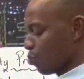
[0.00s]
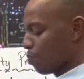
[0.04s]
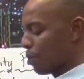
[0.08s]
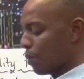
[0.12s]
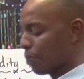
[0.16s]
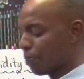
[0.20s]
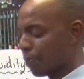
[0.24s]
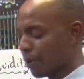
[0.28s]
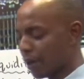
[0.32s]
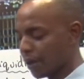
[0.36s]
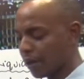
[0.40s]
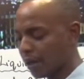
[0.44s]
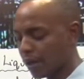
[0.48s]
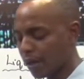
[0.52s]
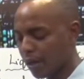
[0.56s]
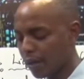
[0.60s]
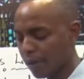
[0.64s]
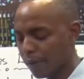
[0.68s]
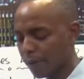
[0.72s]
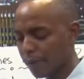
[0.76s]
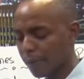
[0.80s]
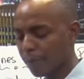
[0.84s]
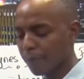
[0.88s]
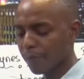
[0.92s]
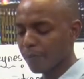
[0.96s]
be paid,
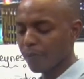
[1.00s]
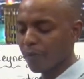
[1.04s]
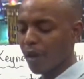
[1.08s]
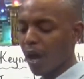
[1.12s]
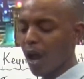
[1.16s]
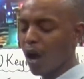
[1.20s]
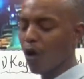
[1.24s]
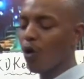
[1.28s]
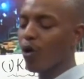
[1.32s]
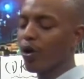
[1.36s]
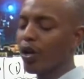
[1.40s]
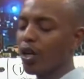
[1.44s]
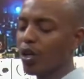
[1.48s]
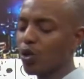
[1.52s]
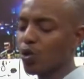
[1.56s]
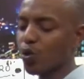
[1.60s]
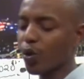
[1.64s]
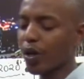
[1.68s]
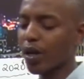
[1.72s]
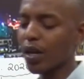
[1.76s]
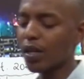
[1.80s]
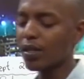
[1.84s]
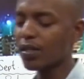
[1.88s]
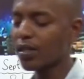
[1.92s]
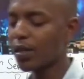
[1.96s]
according to
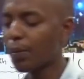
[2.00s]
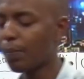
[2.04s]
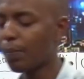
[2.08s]
Keynes, he